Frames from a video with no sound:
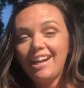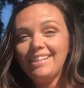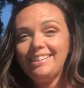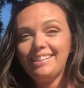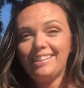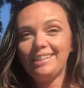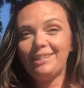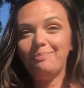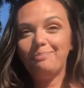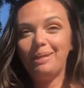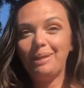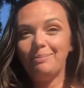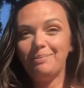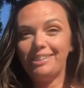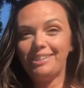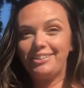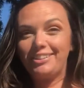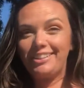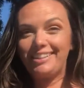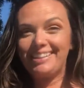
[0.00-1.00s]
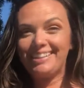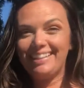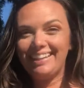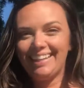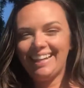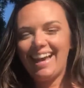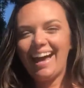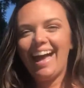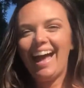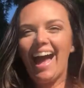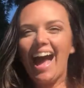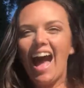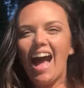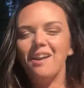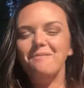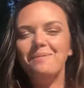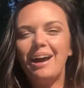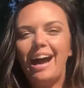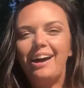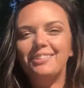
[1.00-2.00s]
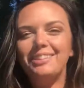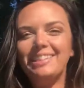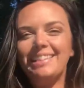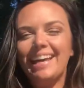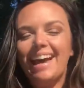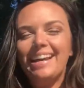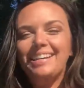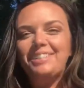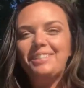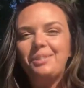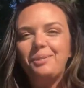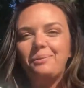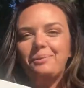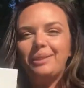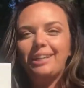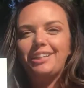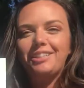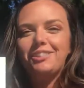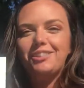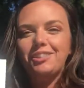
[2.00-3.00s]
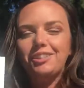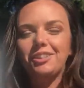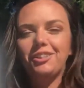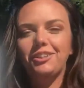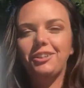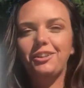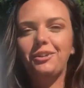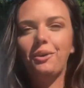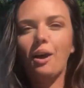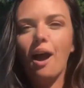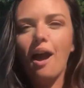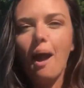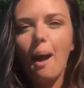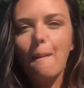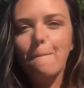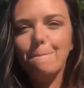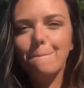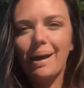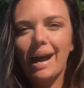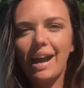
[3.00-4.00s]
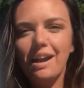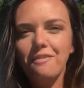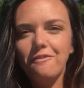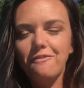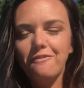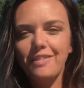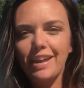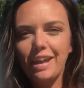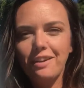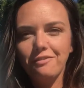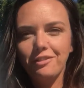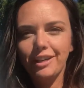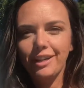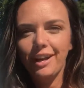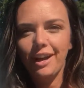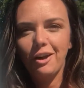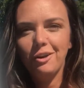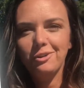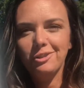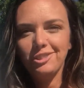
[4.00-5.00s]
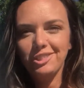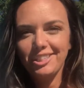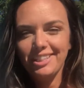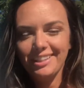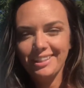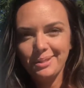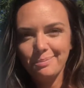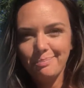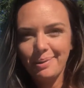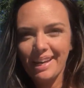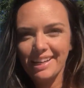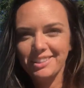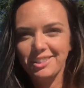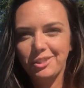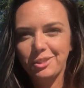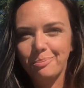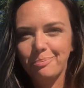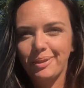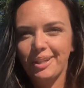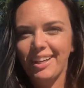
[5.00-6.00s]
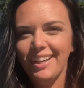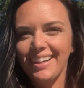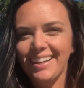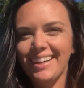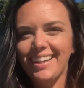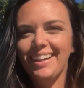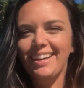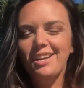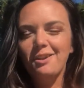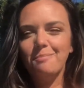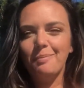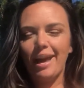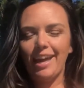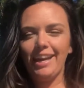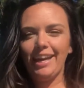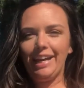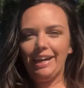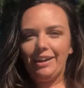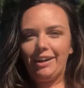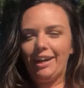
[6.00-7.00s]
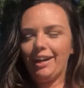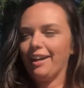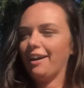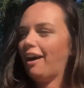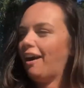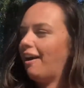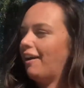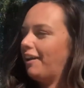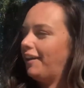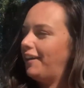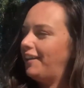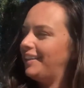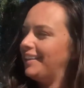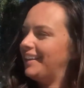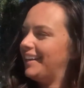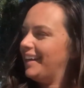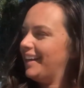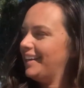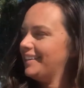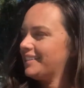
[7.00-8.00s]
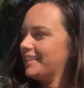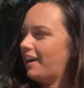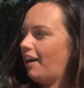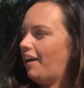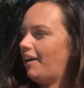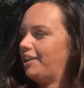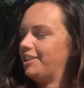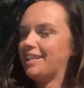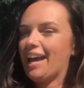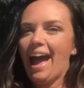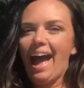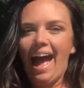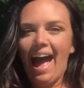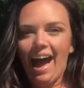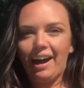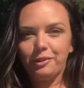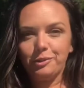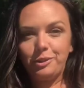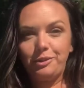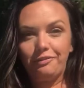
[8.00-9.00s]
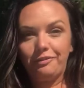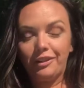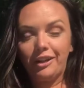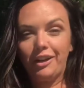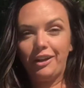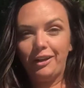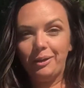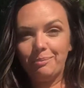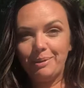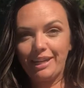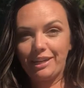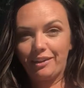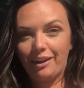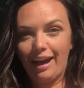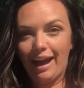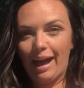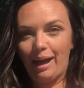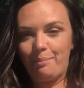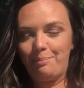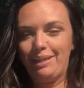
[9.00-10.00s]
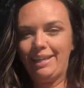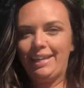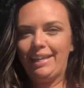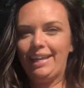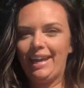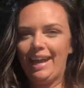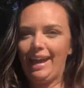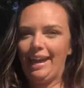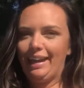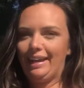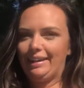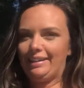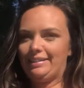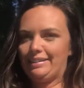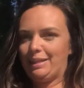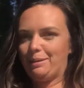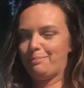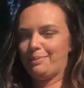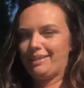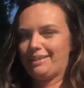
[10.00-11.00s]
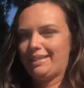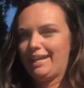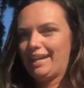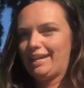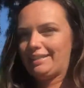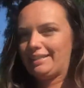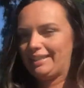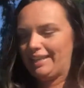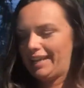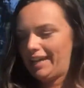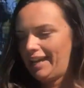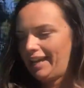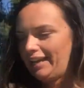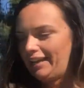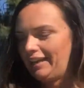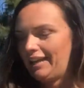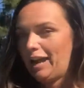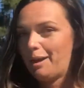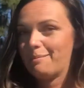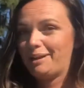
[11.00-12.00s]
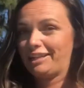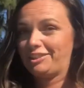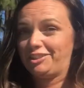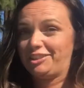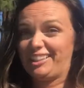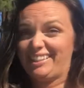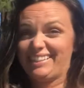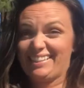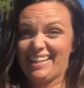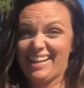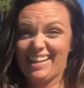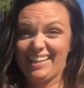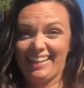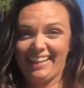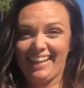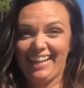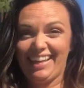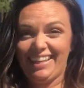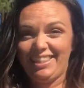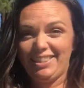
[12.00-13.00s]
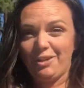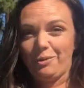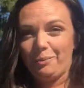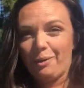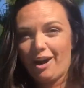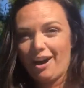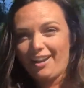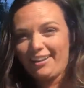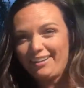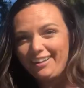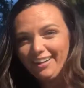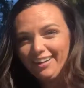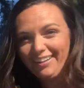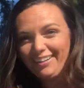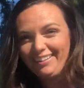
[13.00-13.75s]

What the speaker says: it's me, Miss Christina. I'm outside to read you my favorite ocean picture book by Eric Carle. It's called A House for Hermit Crab. And I'm actually standing in the water.